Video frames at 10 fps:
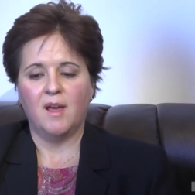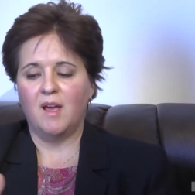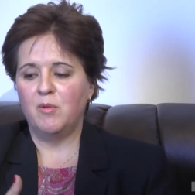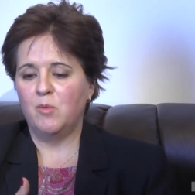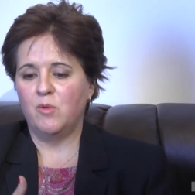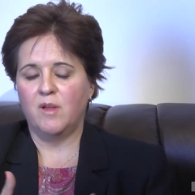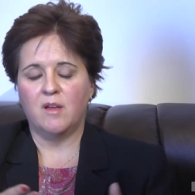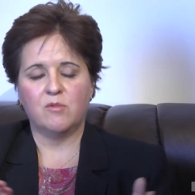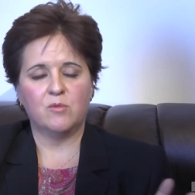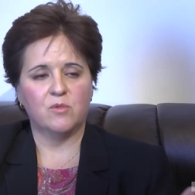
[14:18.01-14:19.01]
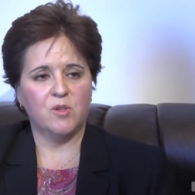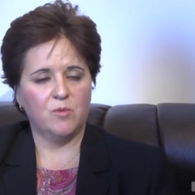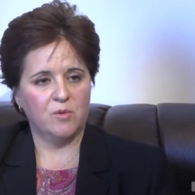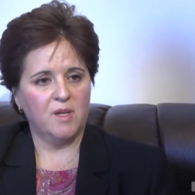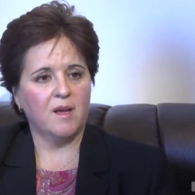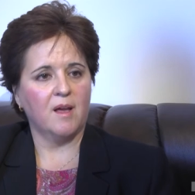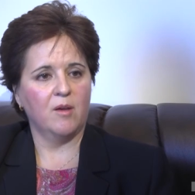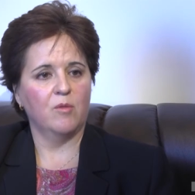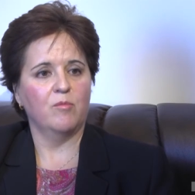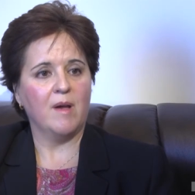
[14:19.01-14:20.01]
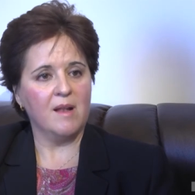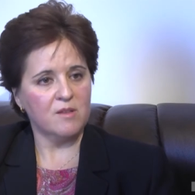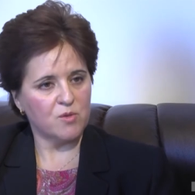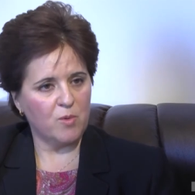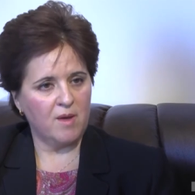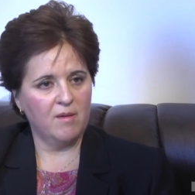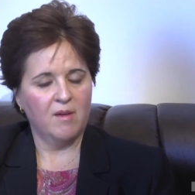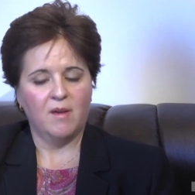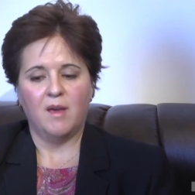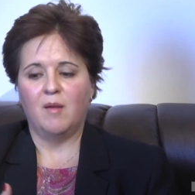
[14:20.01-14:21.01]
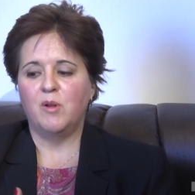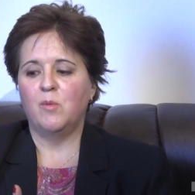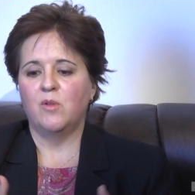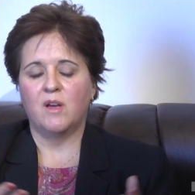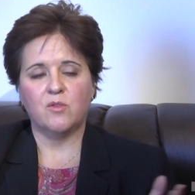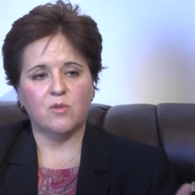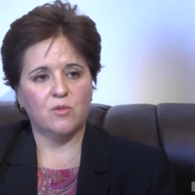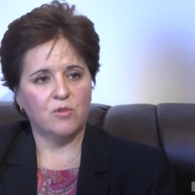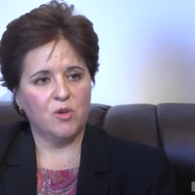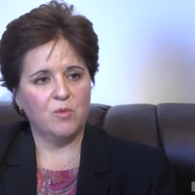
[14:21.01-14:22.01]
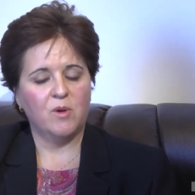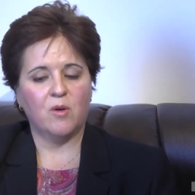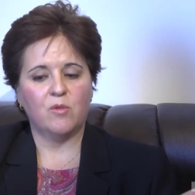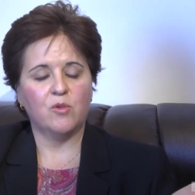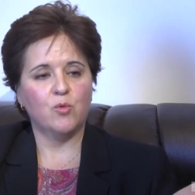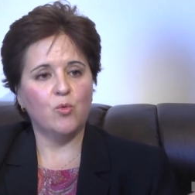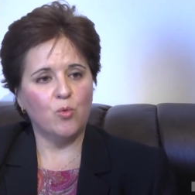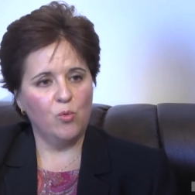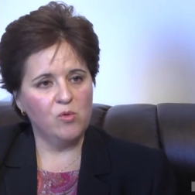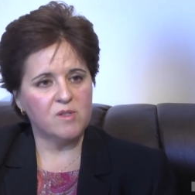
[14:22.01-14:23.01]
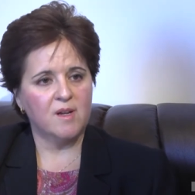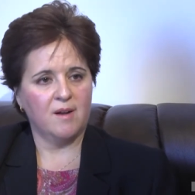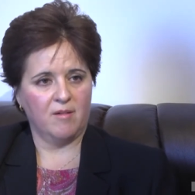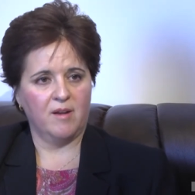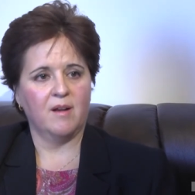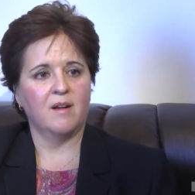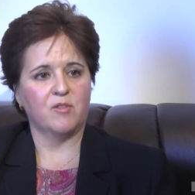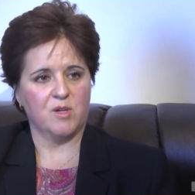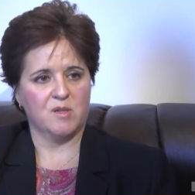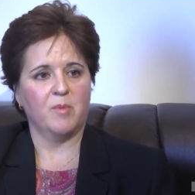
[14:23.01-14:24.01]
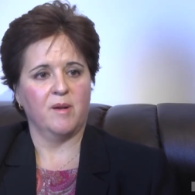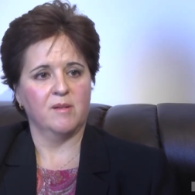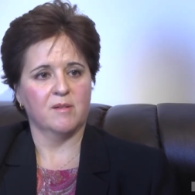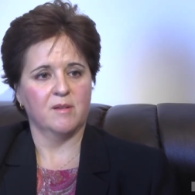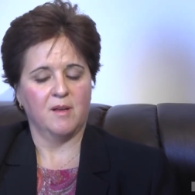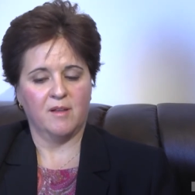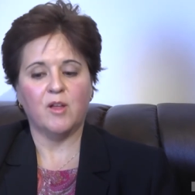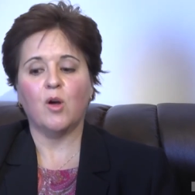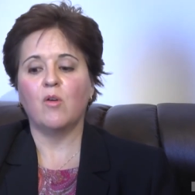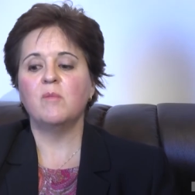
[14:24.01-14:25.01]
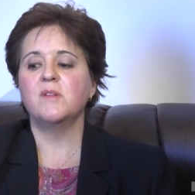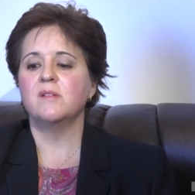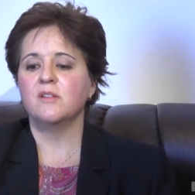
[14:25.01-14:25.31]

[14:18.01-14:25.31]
Everybody has to contribute in a kind of balanced way. Everybody has to contribute according to rules that are clear and transparent. And the government